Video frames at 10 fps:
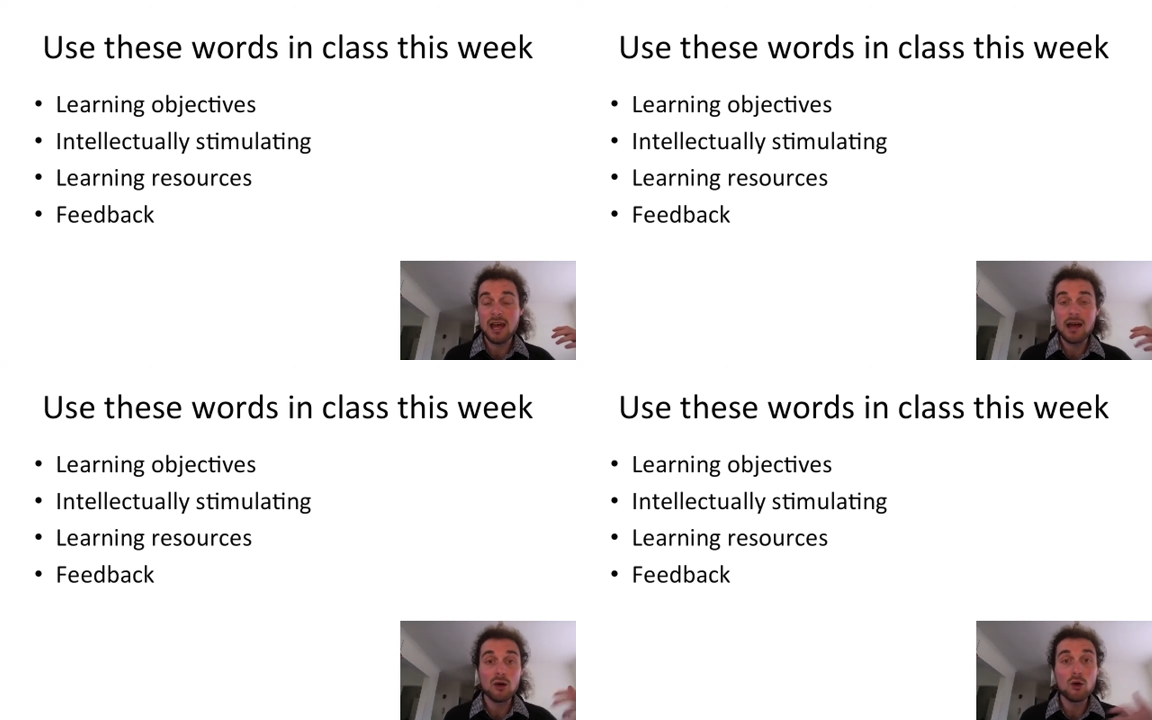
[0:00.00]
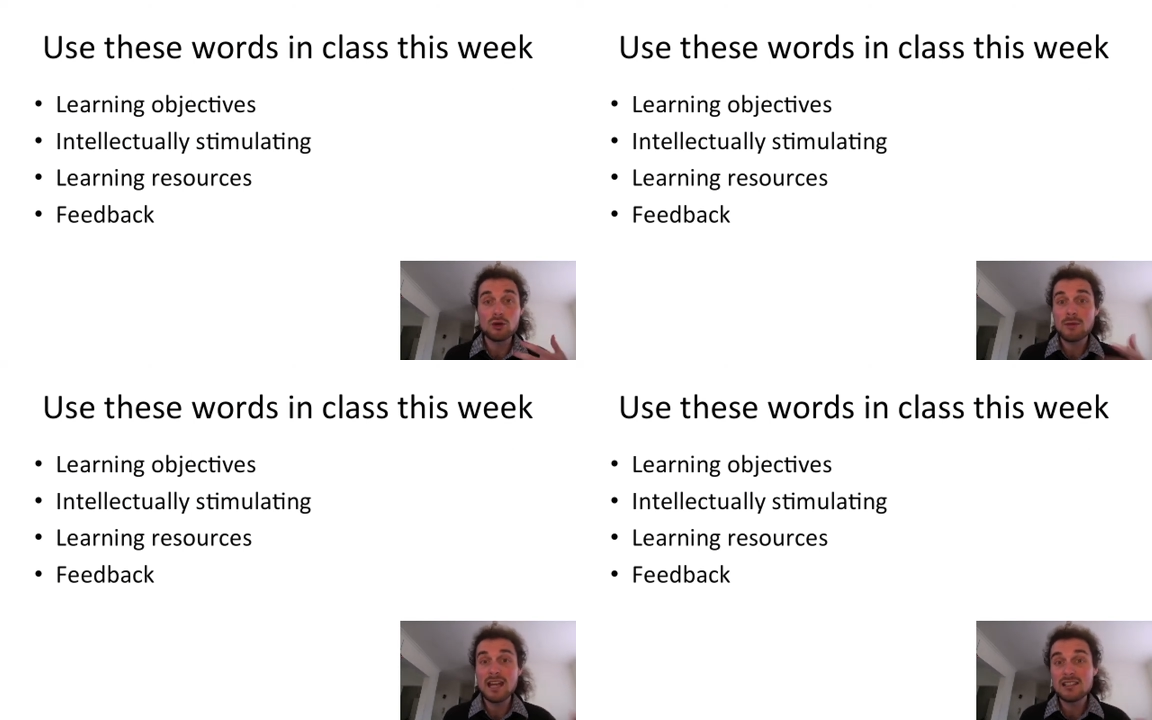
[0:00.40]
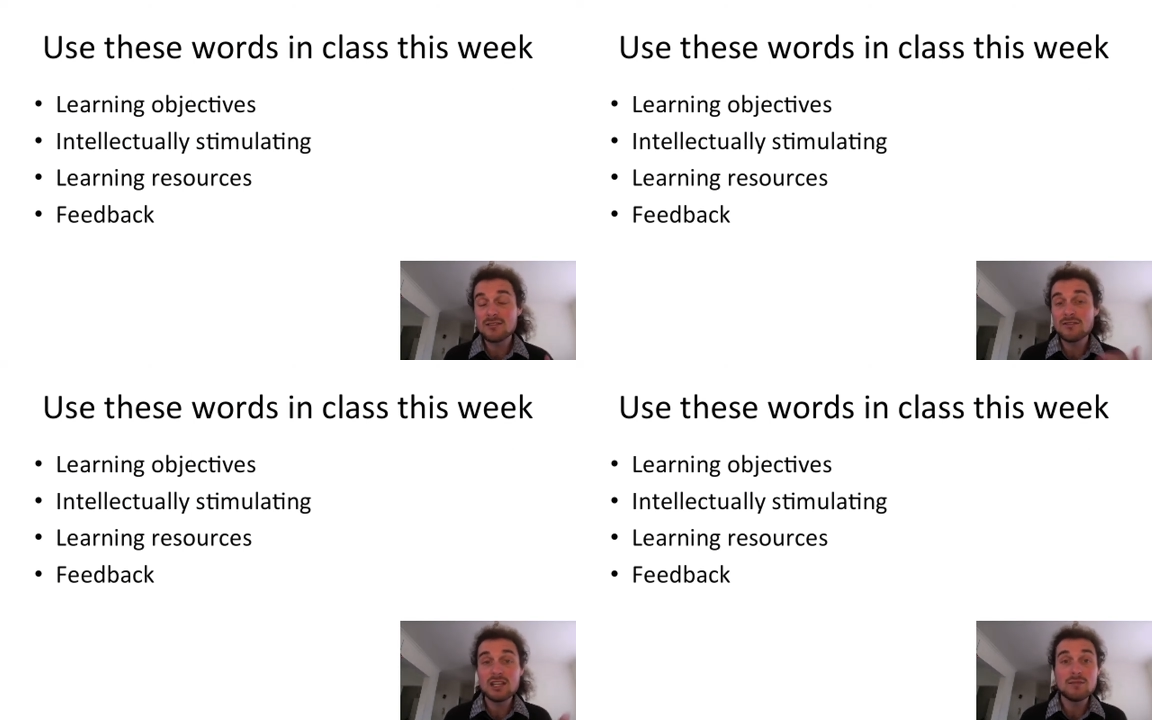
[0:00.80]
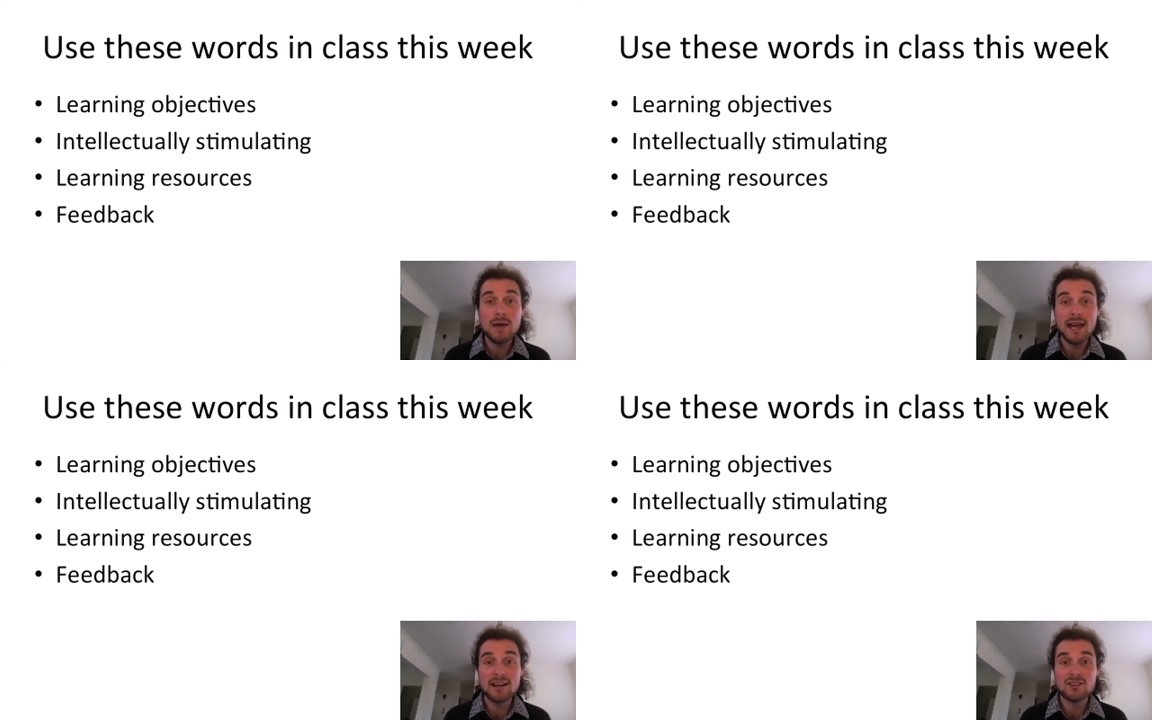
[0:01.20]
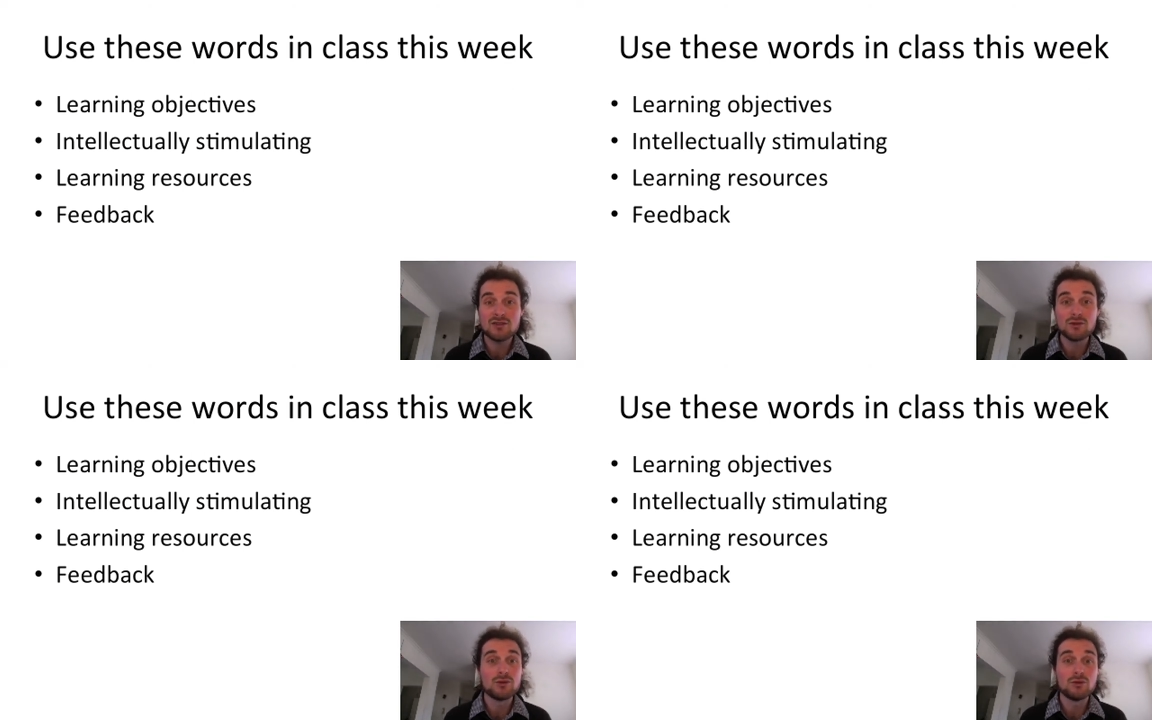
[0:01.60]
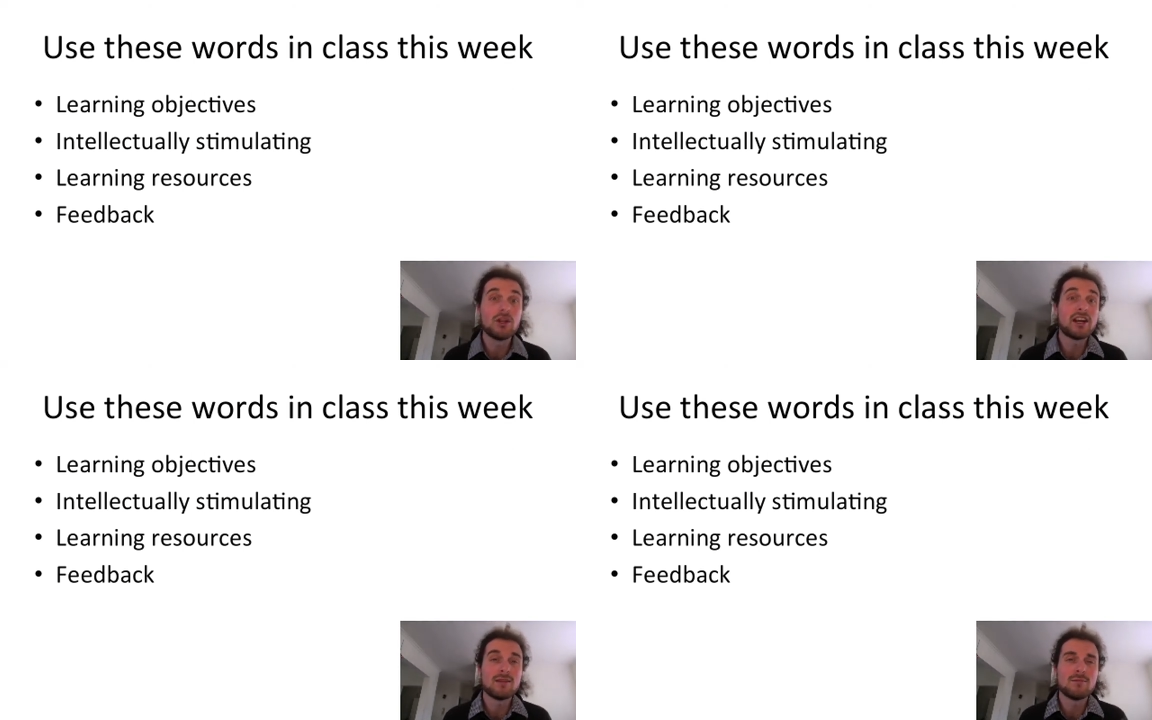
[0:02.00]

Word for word: uh, automated feedback through like